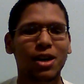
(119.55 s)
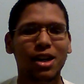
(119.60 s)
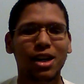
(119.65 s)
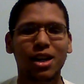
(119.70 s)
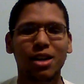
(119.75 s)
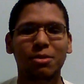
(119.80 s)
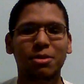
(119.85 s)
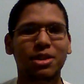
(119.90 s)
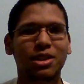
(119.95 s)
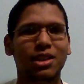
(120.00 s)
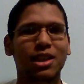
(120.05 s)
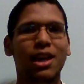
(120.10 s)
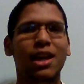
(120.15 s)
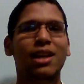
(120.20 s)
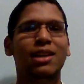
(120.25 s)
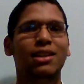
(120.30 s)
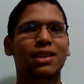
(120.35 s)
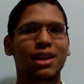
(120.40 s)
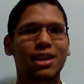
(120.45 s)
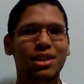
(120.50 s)

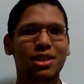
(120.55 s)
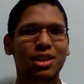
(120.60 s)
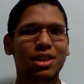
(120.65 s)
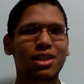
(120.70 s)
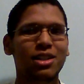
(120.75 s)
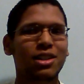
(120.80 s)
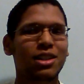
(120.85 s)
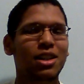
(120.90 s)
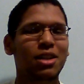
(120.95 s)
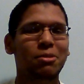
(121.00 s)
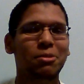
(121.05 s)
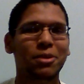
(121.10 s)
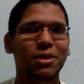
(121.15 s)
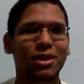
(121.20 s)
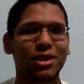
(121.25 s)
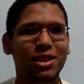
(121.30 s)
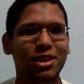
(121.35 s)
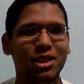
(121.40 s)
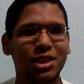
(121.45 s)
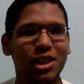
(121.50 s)
upset that she's keeping
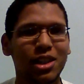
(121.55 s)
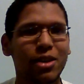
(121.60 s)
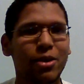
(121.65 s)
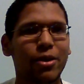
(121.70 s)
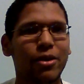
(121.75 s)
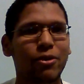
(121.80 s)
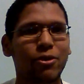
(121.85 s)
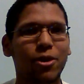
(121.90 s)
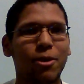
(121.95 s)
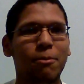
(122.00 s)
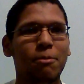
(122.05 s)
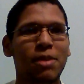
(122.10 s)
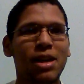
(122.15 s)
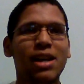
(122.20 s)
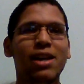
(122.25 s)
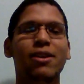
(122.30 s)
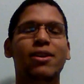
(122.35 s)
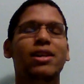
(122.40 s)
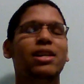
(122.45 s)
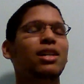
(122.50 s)
this secret from
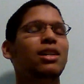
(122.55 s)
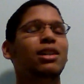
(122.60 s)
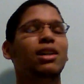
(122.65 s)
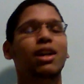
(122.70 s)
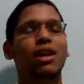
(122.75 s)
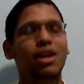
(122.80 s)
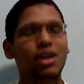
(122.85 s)
Barry.